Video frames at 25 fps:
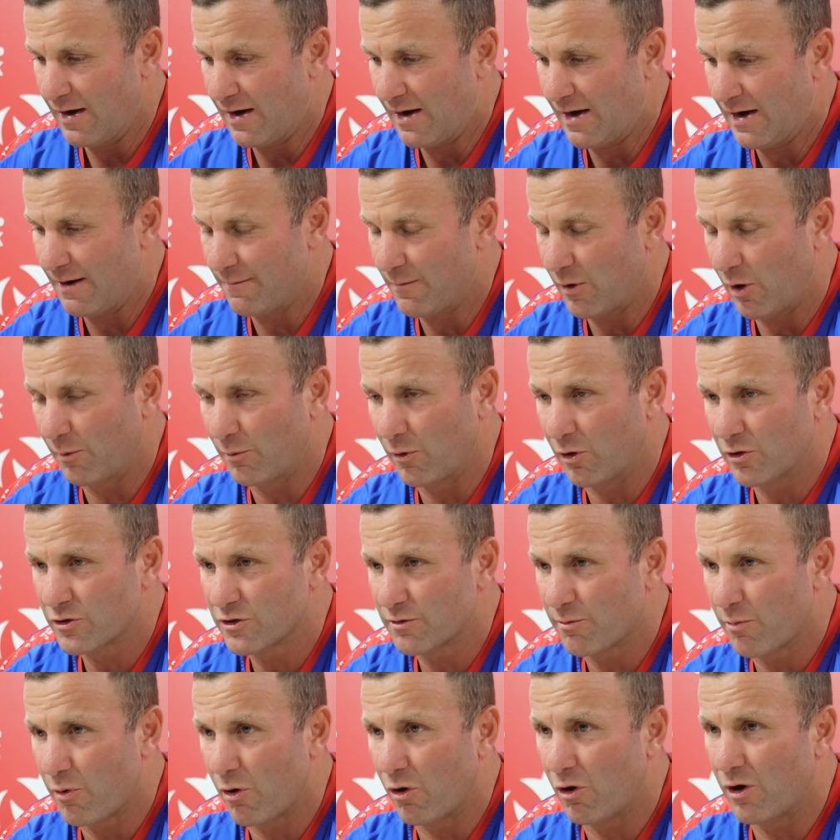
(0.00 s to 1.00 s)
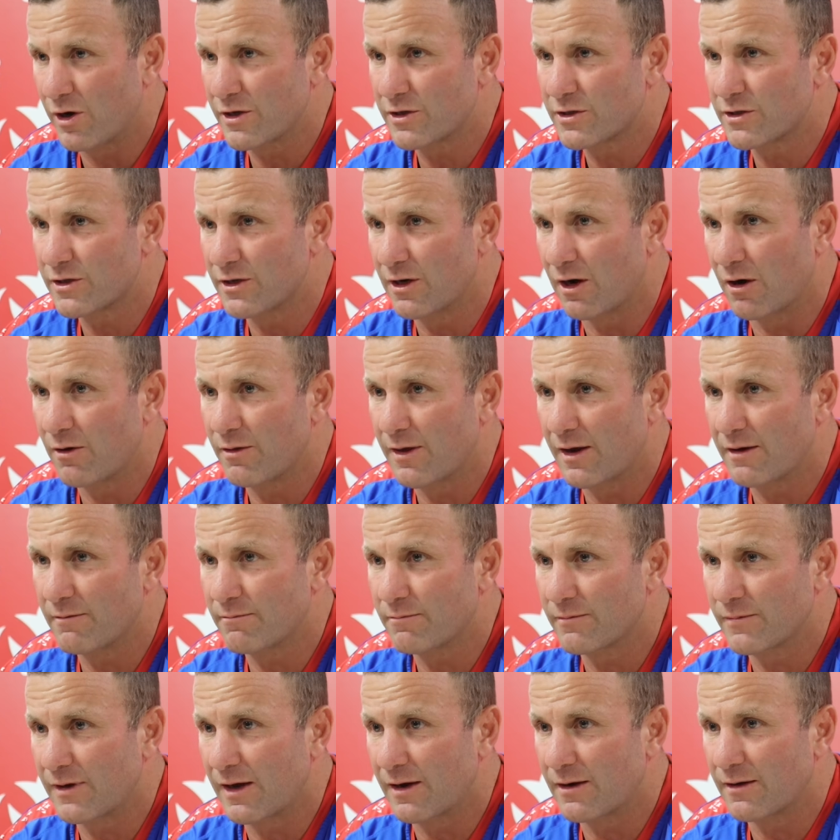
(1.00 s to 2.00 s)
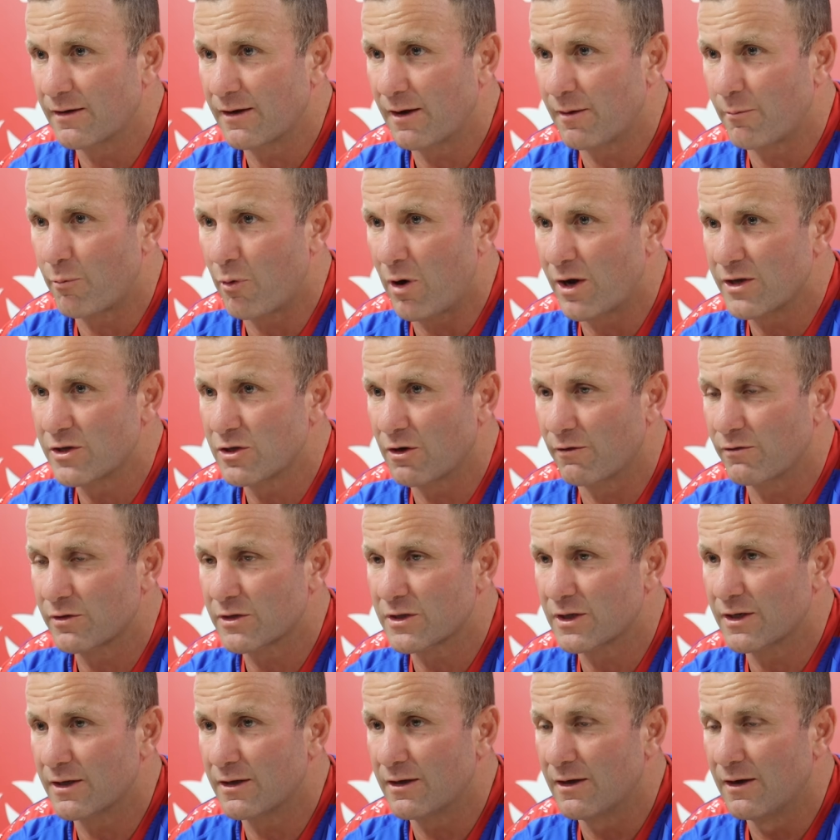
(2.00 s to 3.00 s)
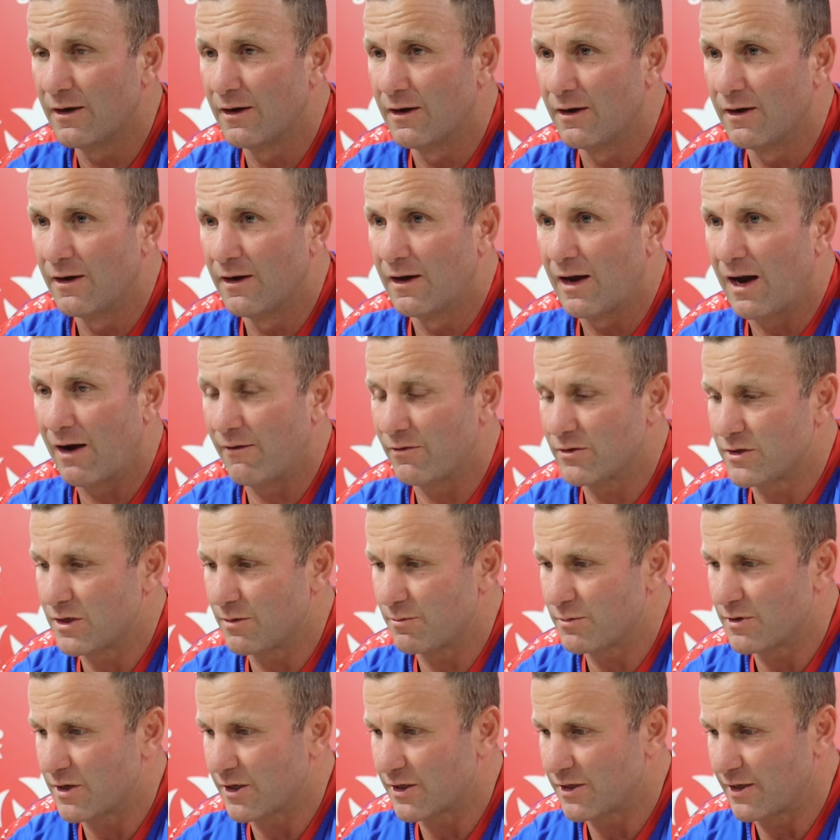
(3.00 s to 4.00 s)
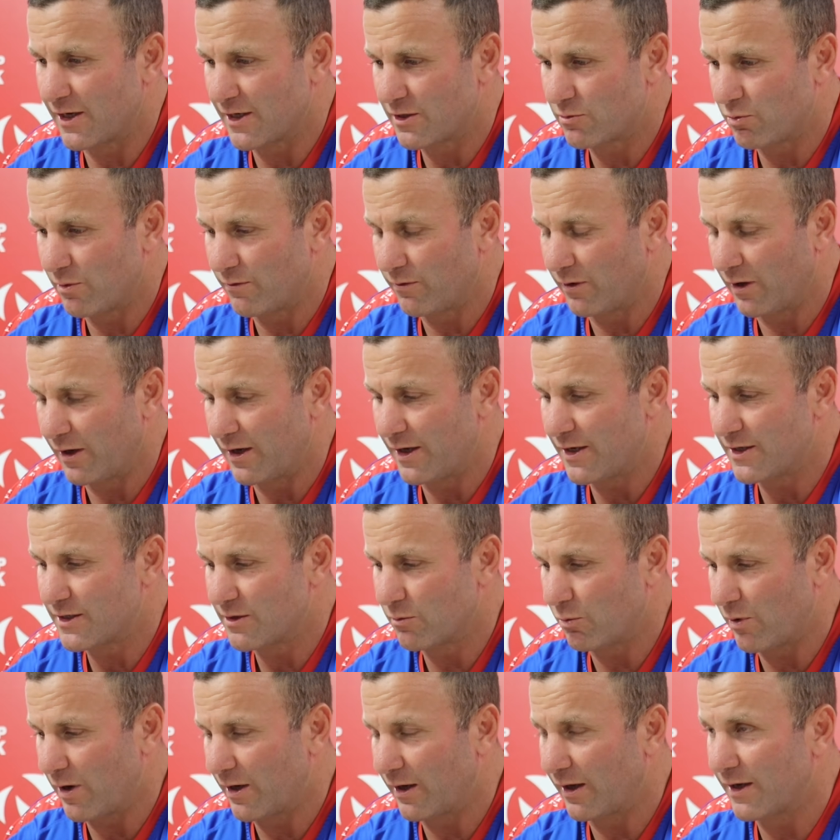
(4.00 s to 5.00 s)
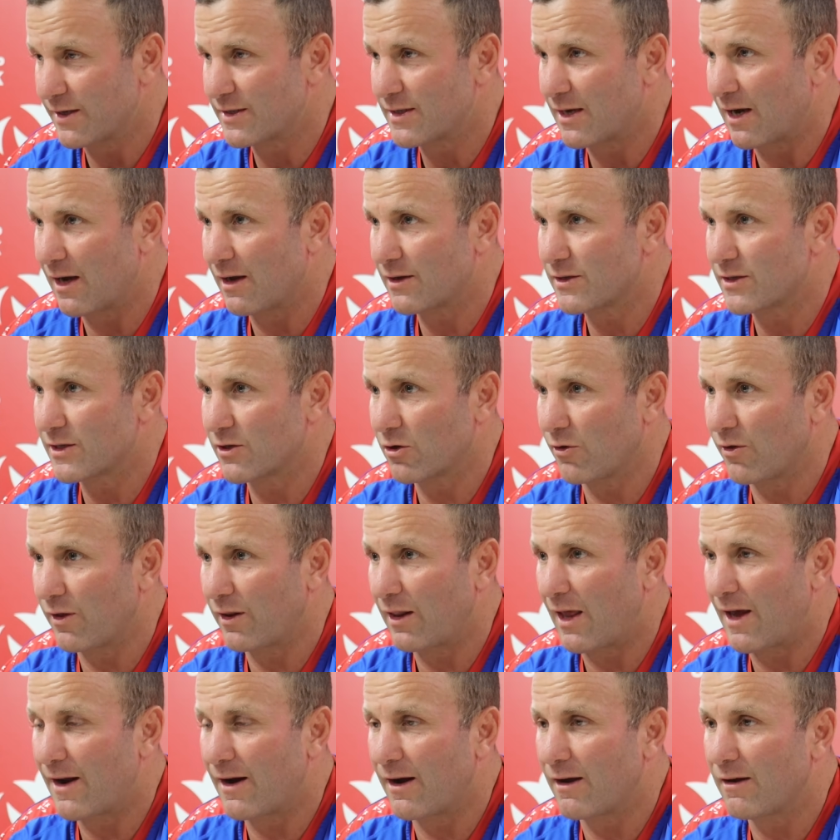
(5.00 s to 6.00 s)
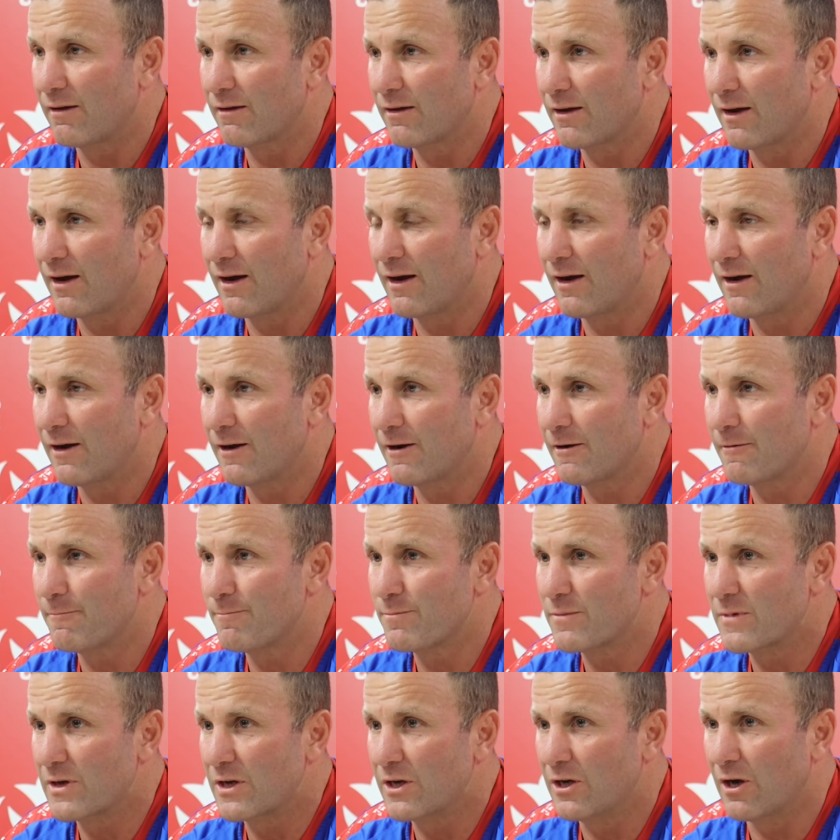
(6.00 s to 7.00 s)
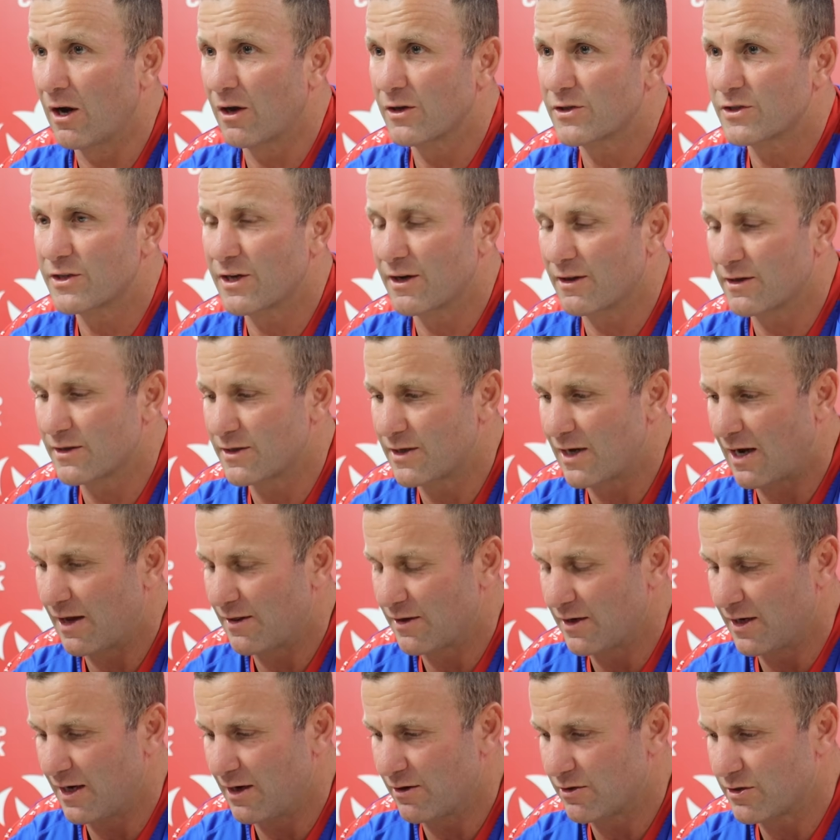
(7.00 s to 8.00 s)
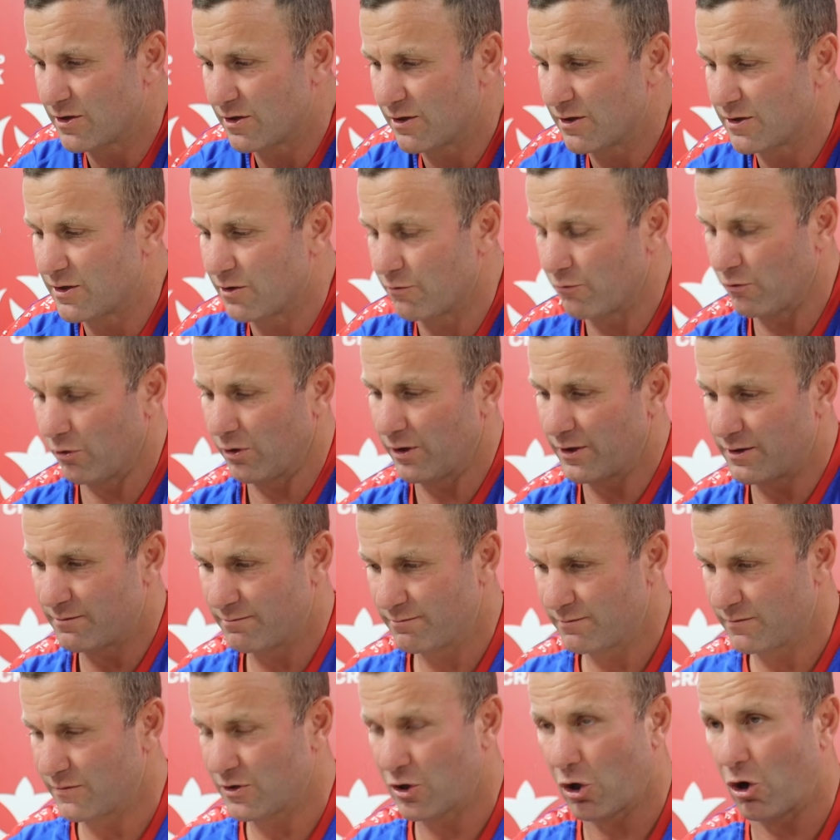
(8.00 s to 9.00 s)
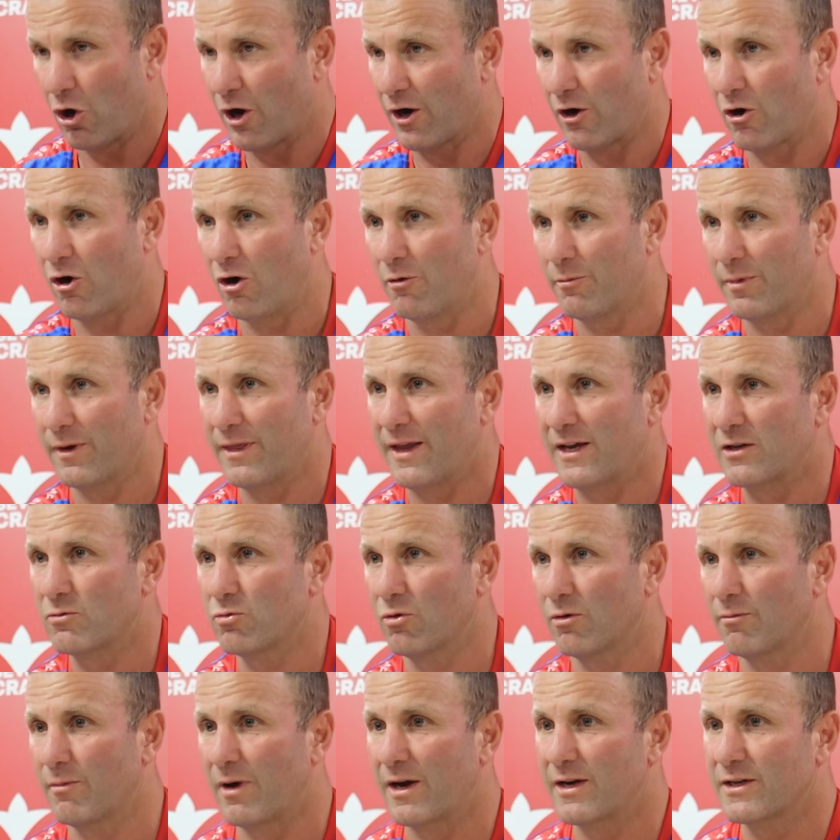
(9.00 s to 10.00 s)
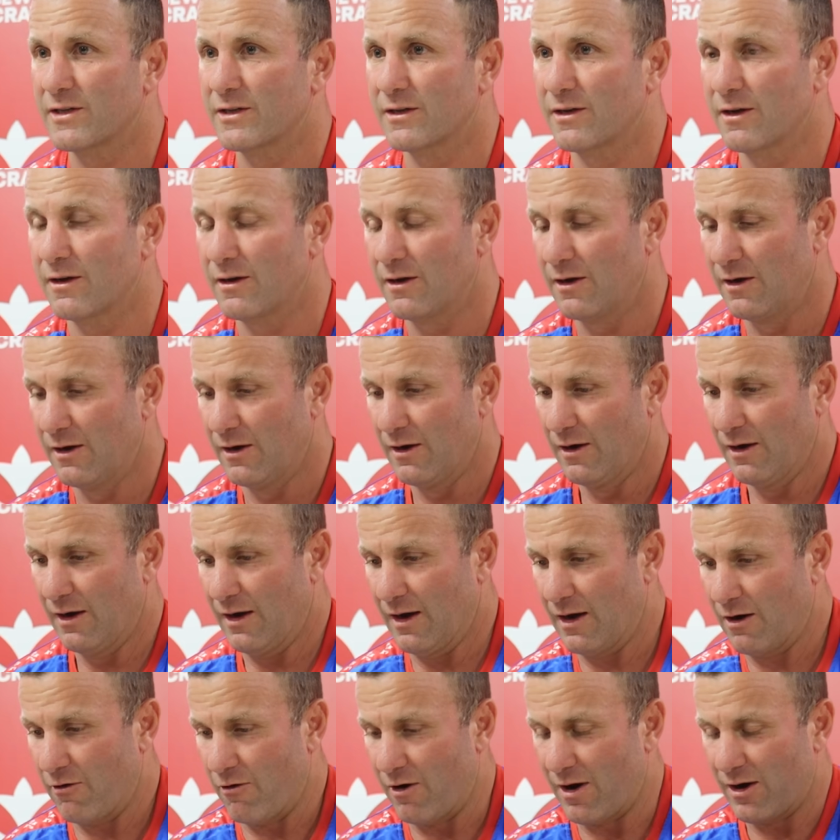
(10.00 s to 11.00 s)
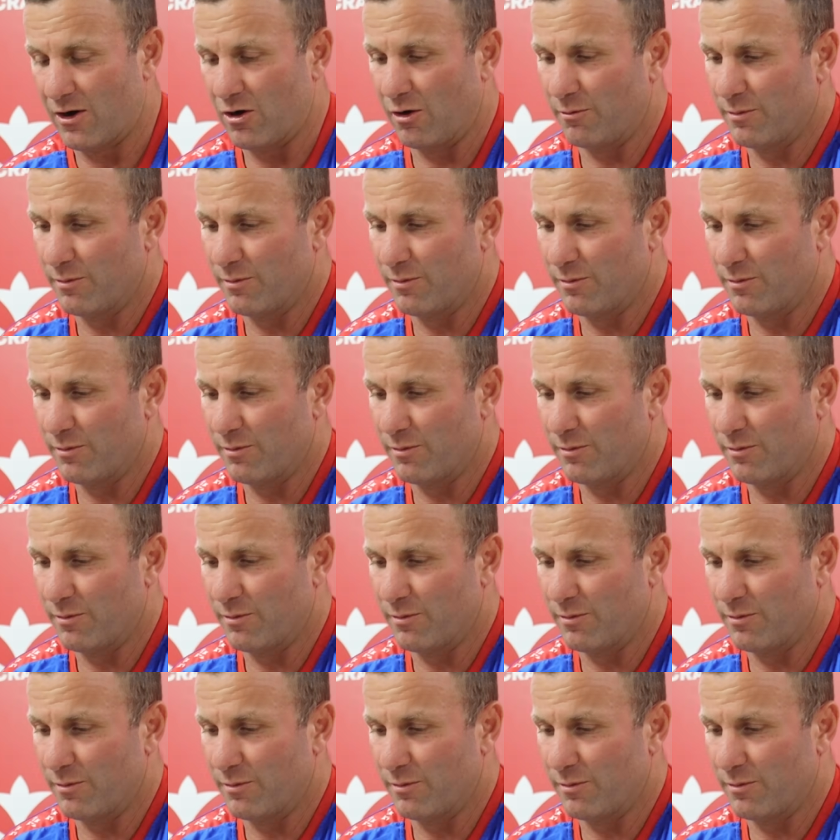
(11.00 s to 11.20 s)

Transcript: I'm not surprised, that Brad's obviously having some success with Leeds, and where Leeds sit on the ladder. As I said at the start of the year, it's a really tight comp, and that's what makes it a great